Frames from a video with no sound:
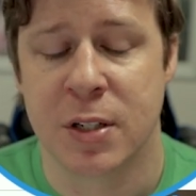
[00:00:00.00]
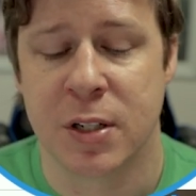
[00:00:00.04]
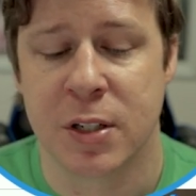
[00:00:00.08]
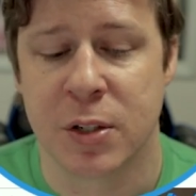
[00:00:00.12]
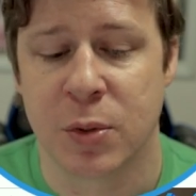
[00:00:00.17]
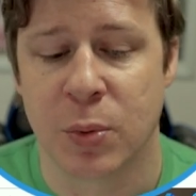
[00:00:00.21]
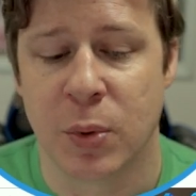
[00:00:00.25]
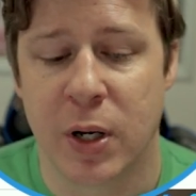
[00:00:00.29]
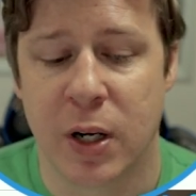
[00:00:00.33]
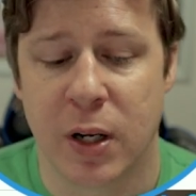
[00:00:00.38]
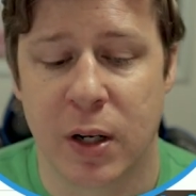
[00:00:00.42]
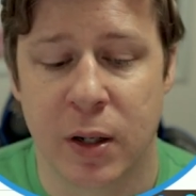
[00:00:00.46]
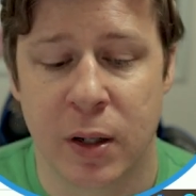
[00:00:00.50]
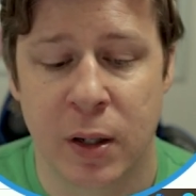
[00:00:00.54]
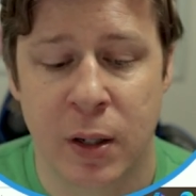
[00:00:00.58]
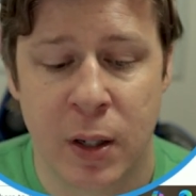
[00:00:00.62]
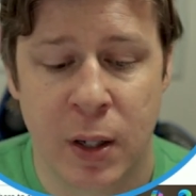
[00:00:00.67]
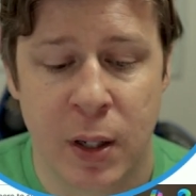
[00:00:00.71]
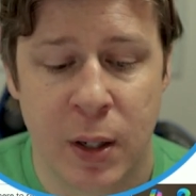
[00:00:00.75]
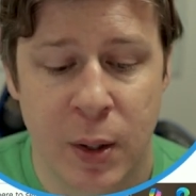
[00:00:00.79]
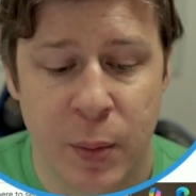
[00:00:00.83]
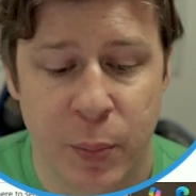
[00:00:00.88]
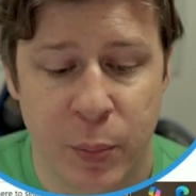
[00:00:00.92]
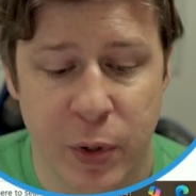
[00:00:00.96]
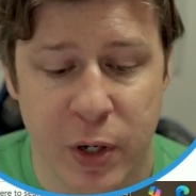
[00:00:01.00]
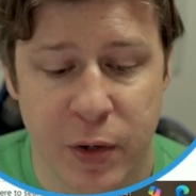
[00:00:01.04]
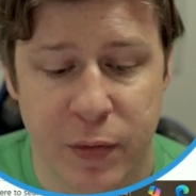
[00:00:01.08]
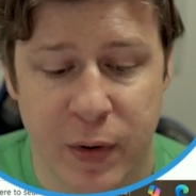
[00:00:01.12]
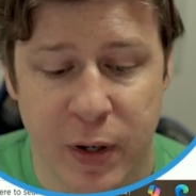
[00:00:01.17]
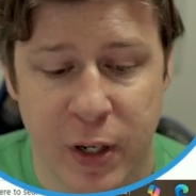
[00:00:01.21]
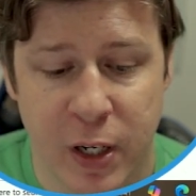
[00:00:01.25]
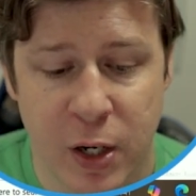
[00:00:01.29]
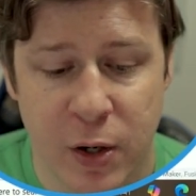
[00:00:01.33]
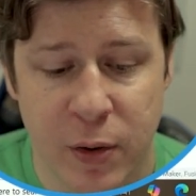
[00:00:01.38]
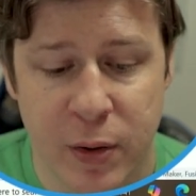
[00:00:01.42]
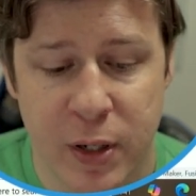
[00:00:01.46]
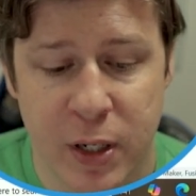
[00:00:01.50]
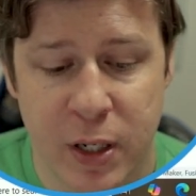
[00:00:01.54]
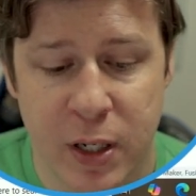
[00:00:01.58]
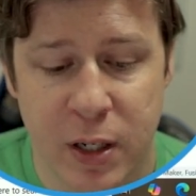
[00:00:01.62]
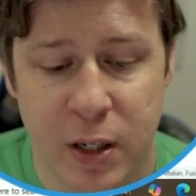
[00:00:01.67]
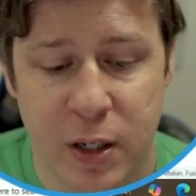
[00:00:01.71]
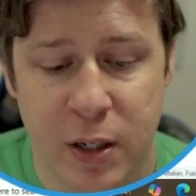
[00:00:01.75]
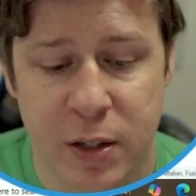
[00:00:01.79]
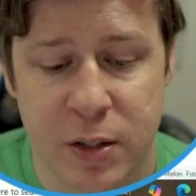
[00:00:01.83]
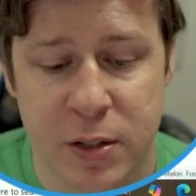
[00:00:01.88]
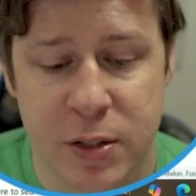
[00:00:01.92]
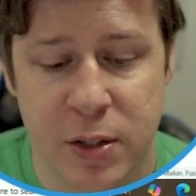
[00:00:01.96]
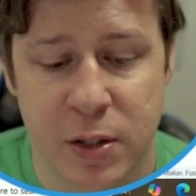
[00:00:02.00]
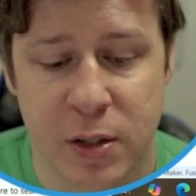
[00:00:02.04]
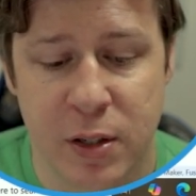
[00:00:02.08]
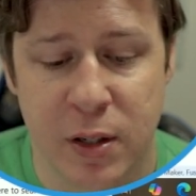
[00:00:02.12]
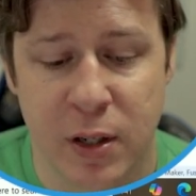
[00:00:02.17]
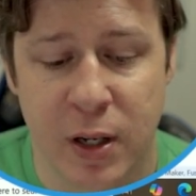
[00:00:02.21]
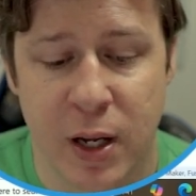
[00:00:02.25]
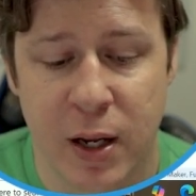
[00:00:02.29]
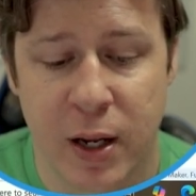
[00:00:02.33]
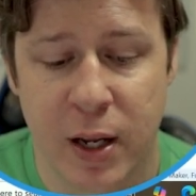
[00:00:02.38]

as well. But if I go in here to the